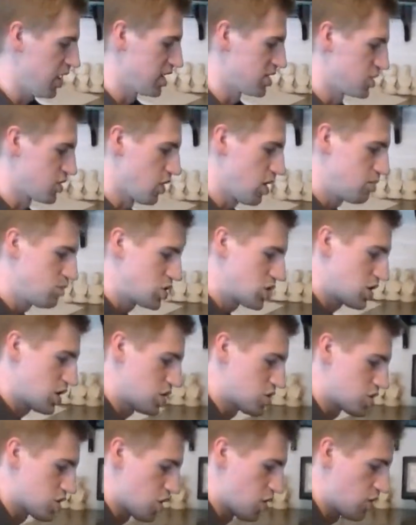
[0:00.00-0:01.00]
And so I'm just
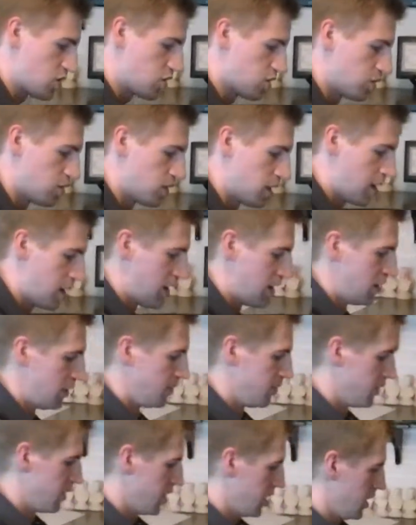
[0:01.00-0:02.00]
going to show you,
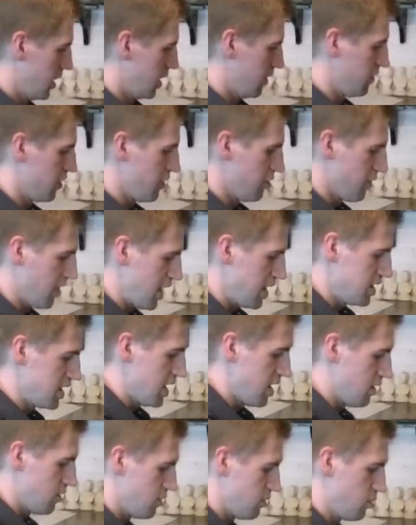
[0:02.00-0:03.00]
if you find
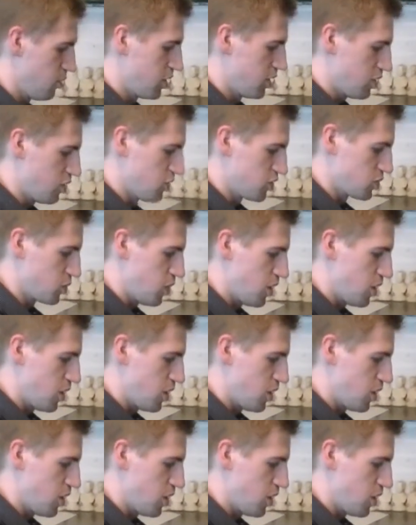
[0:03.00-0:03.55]
out what goes